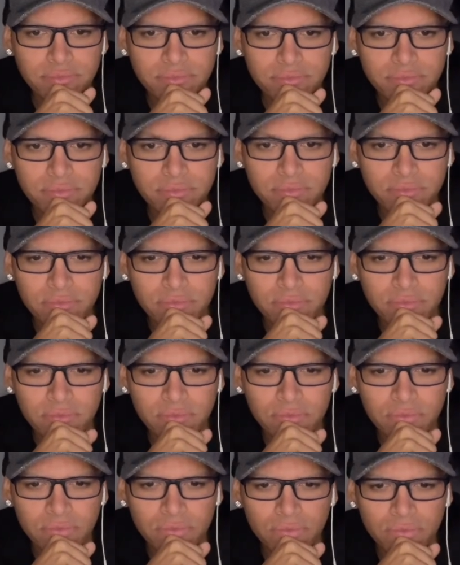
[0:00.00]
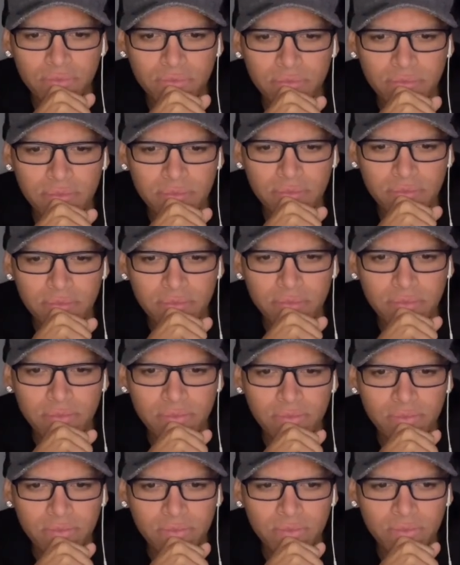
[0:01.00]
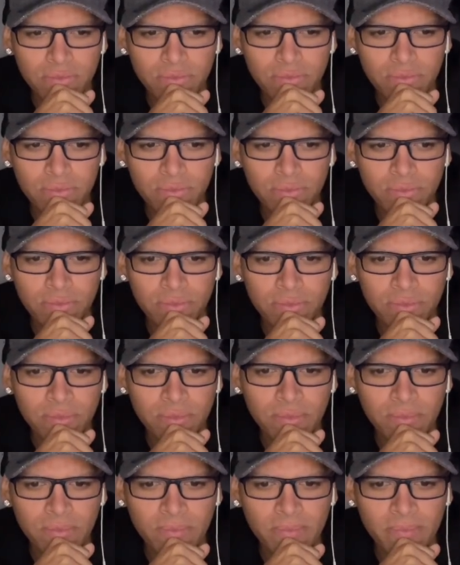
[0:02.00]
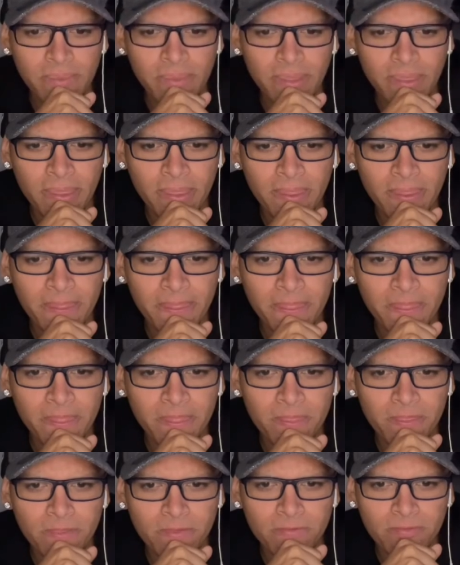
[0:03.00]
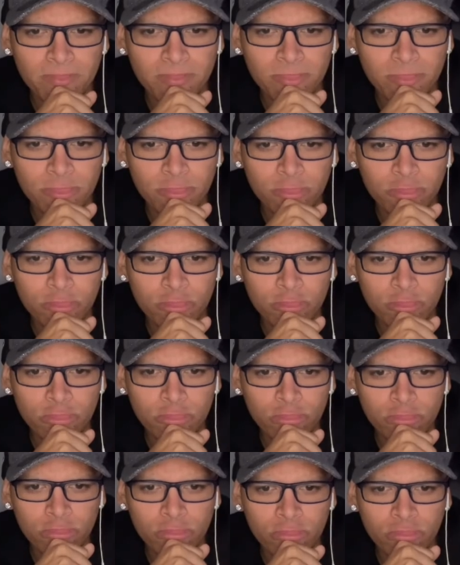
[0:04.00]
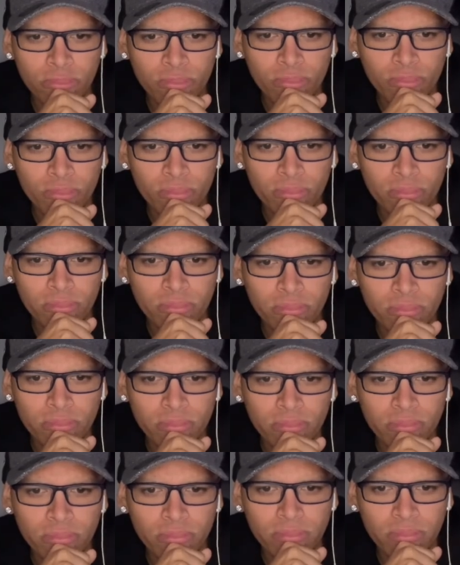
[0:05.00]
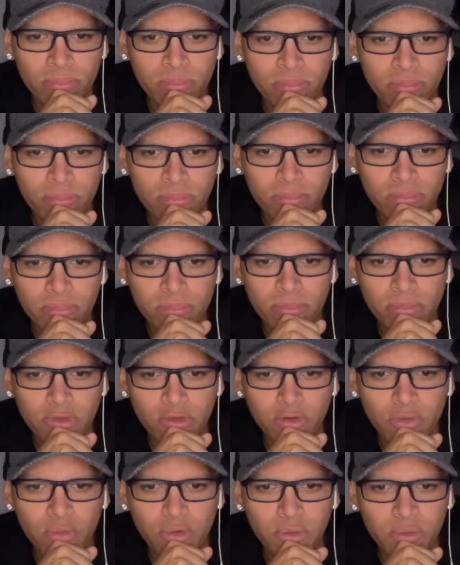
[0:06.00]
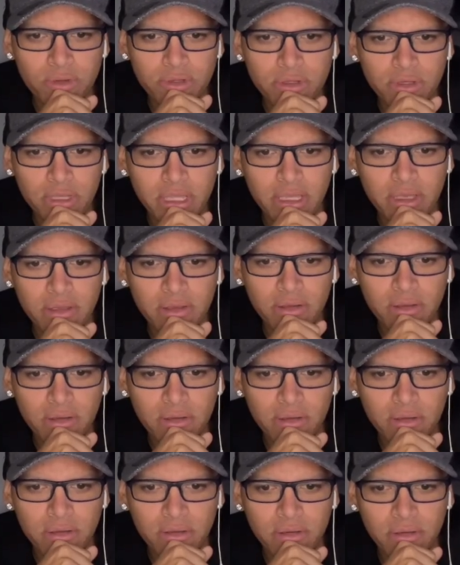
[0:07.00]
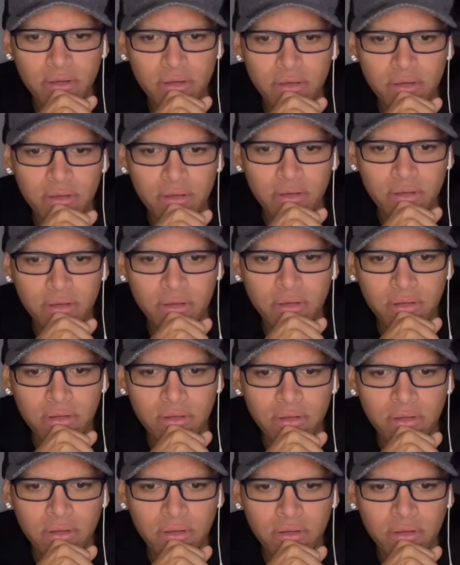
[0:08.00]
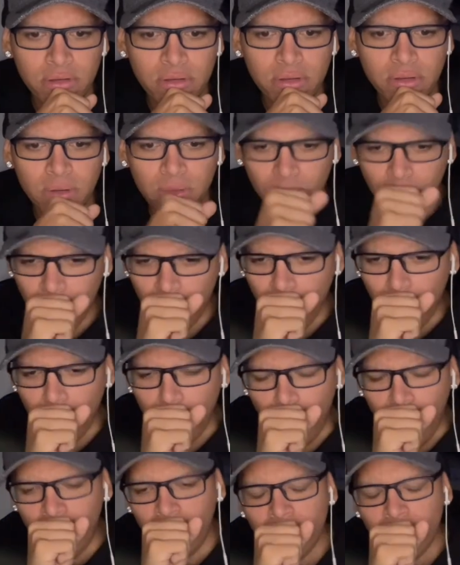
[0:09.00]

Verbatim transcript: That day, the day after graduation, I went to tell you my answer, but well, what, okay. I didn't make it in time.